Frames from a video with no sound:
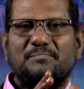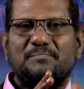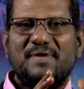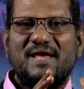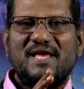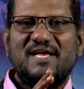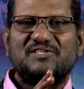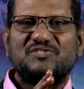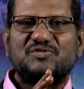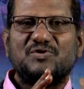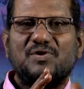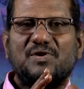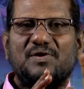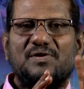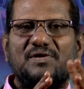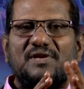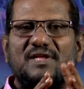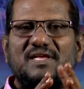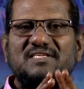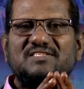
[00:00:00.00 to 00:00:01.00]
based
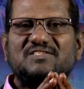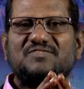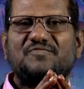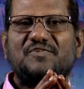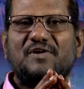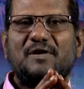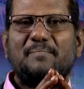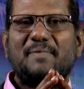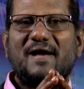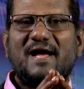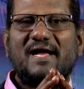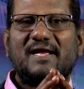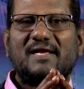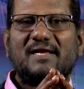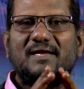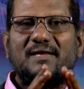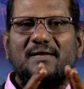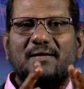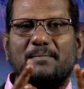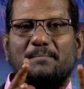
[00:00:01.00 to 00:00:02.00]
on his feedback,
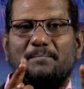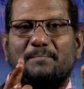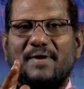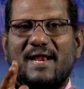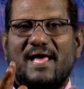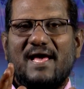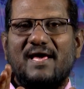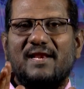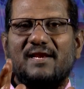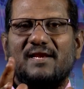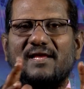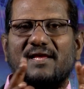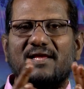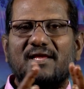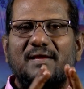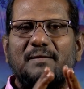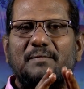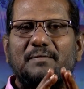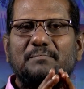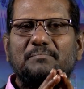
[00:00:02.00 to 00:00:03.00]
plan
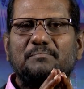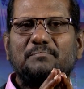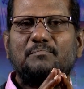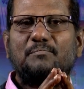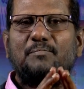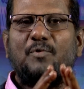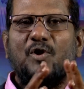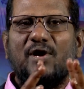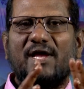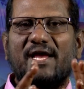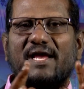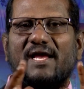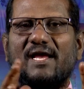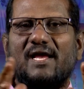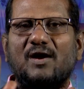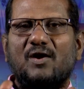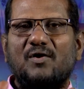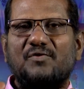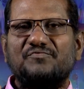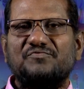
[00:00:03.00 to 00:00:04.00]
a
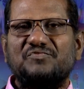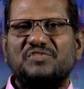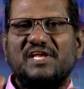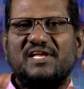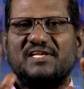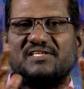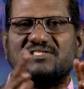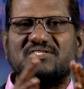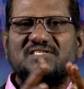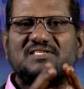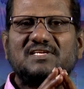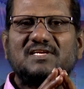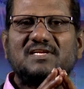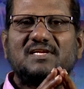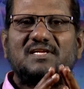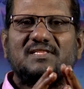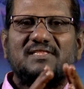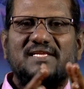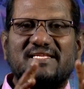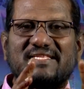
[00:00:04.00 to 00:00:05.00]
bouquet of things
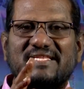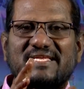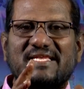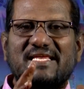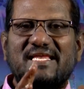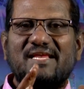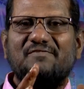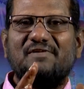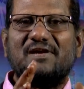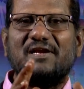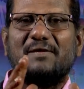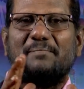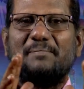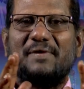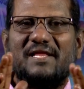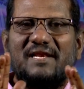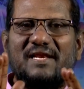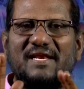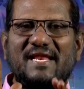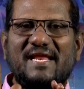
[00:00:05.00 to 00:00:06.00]
that the event
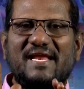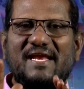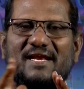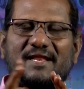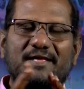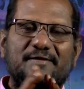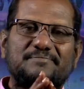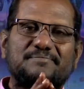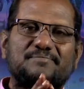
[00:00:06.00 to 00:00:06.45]
may need